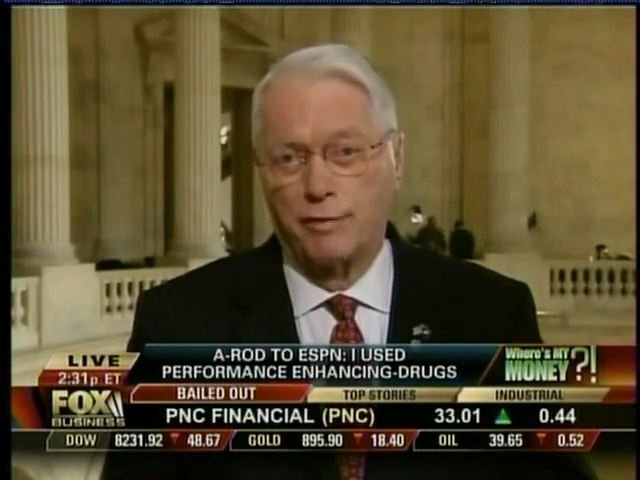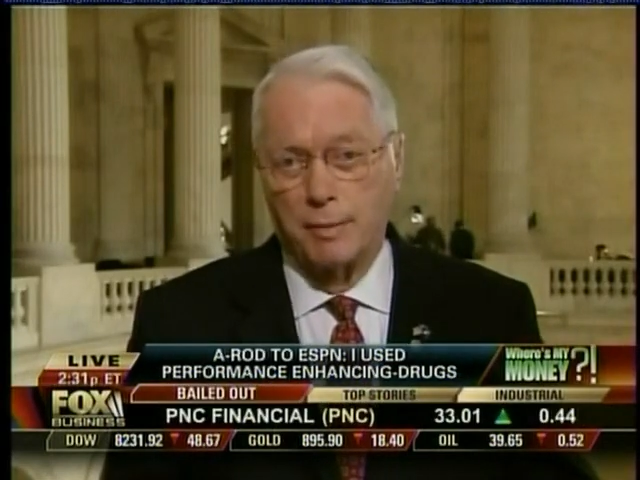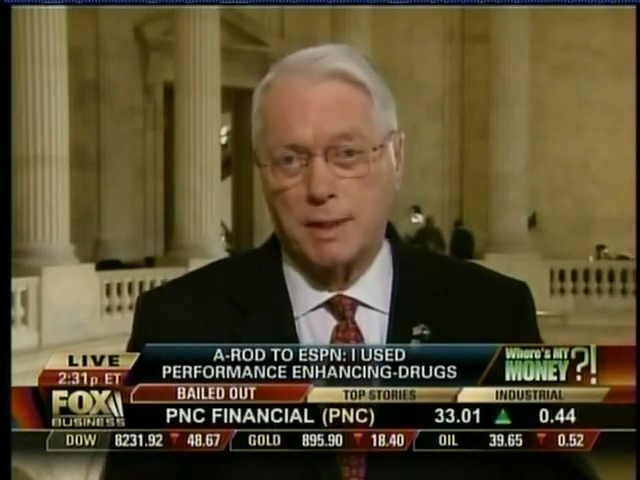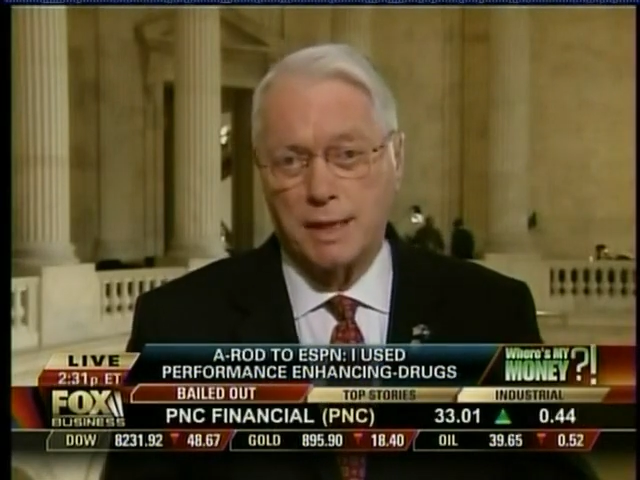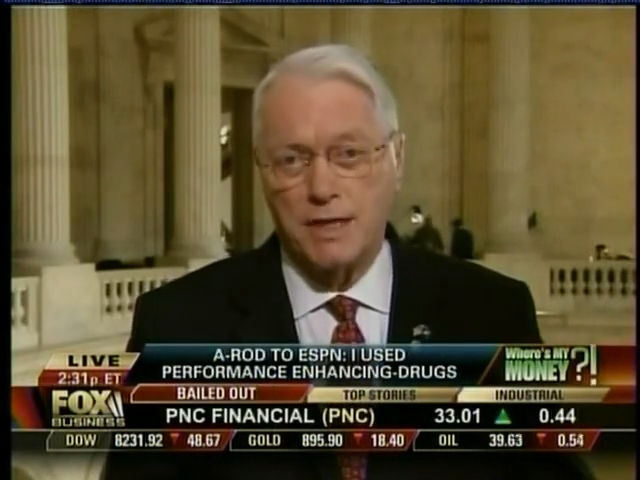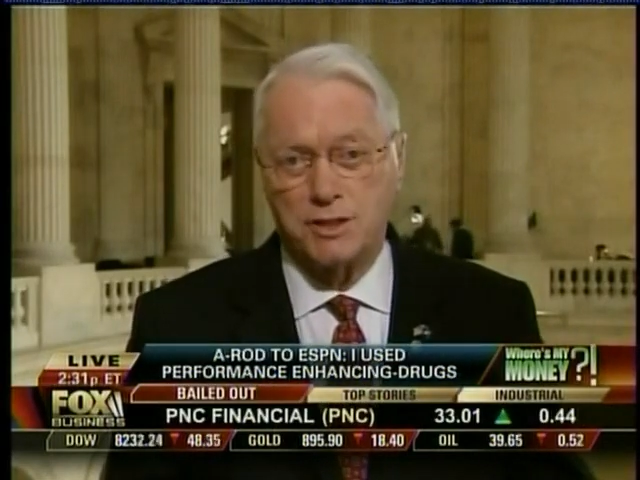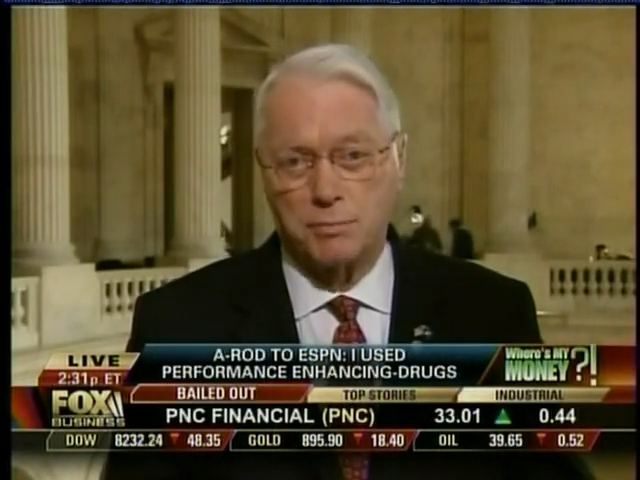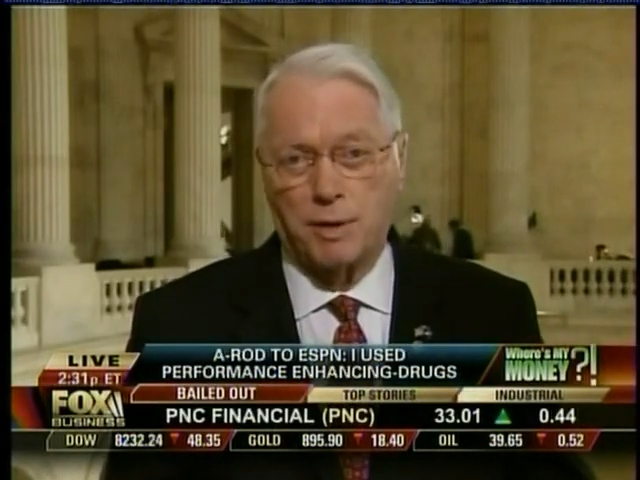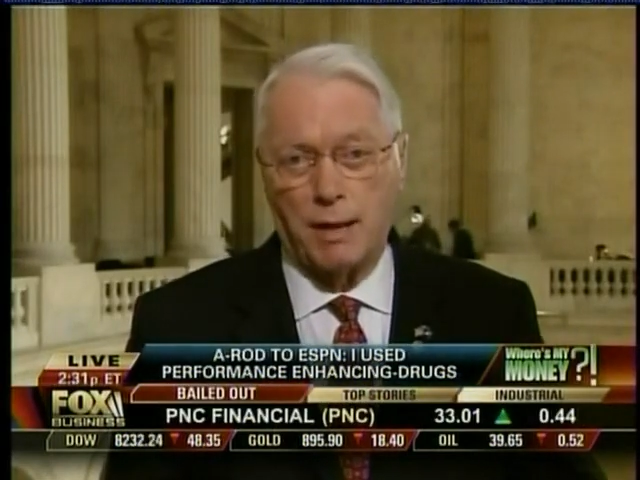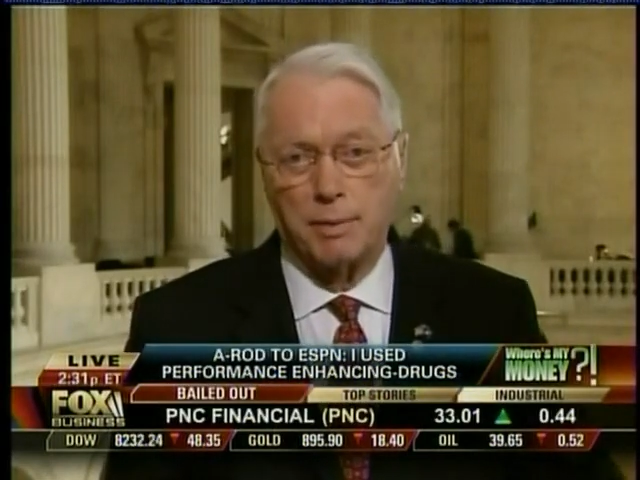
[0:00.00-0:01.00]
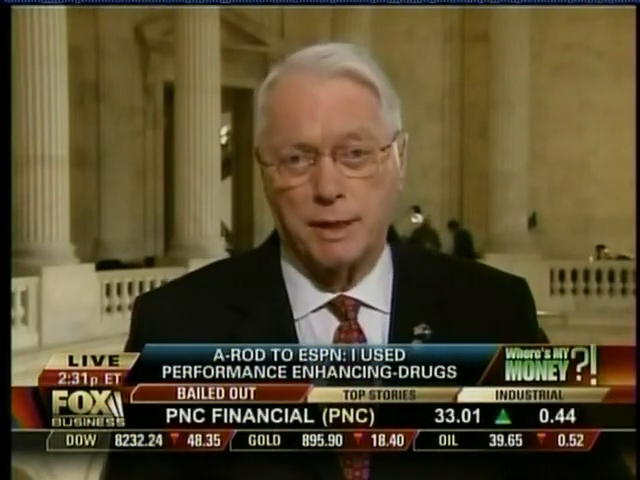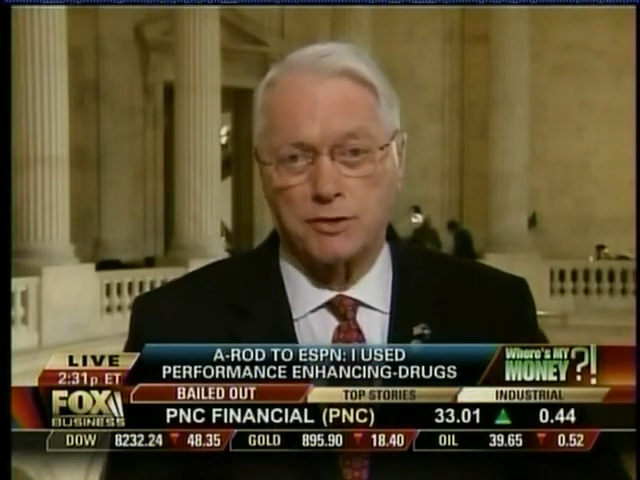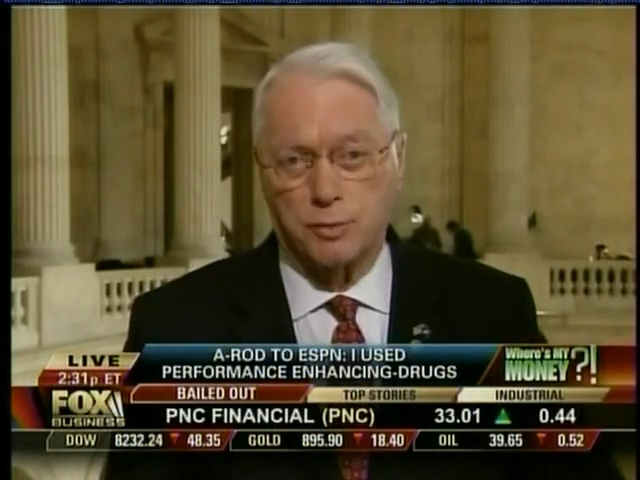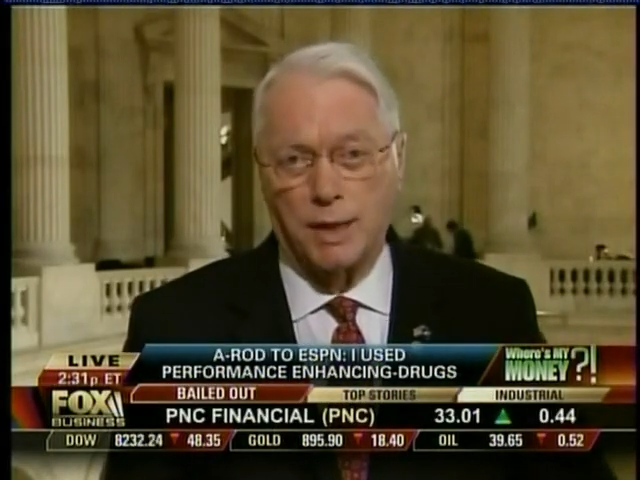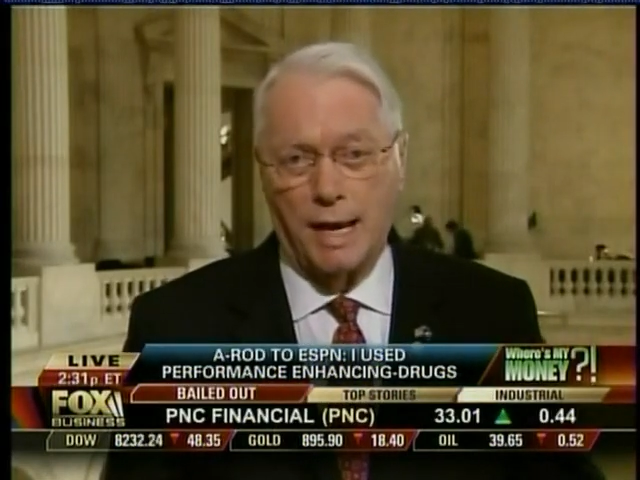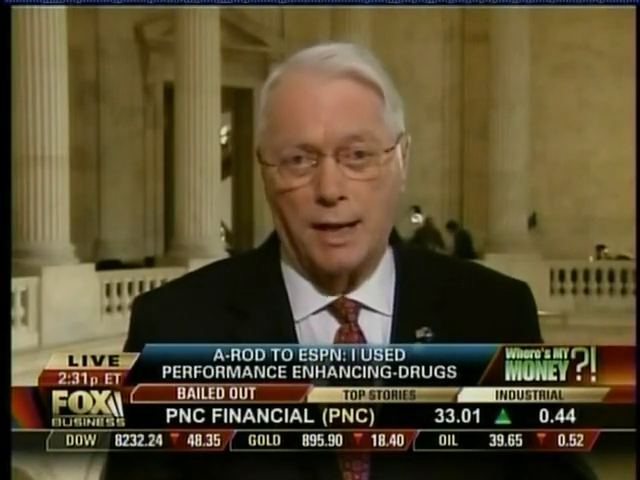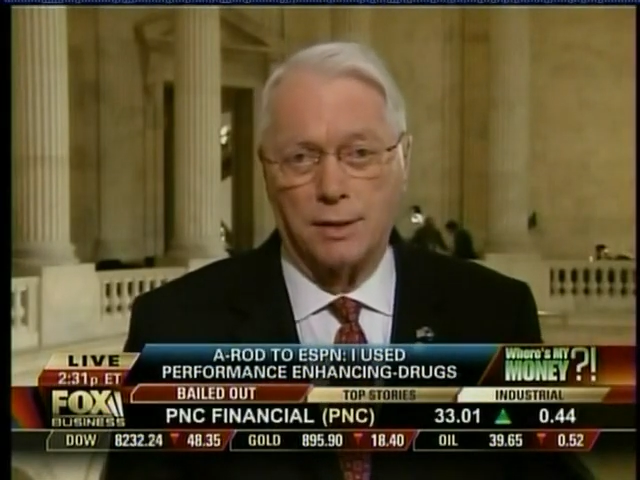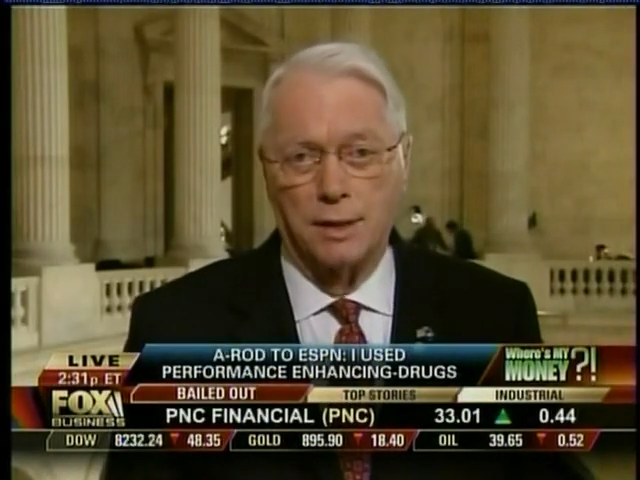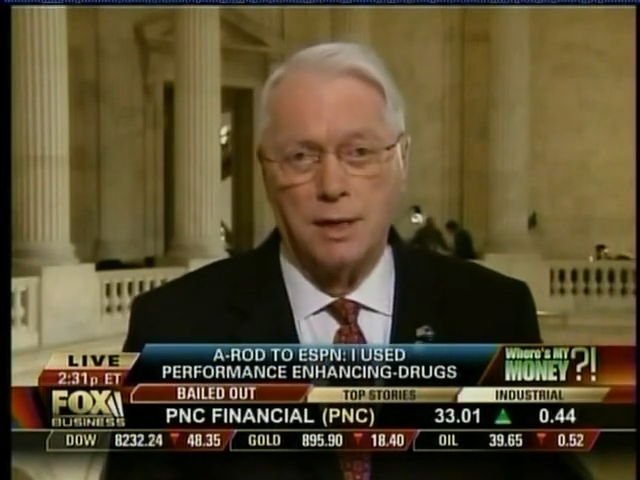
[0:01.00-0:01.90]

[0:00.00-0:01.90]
limitation probably has run out.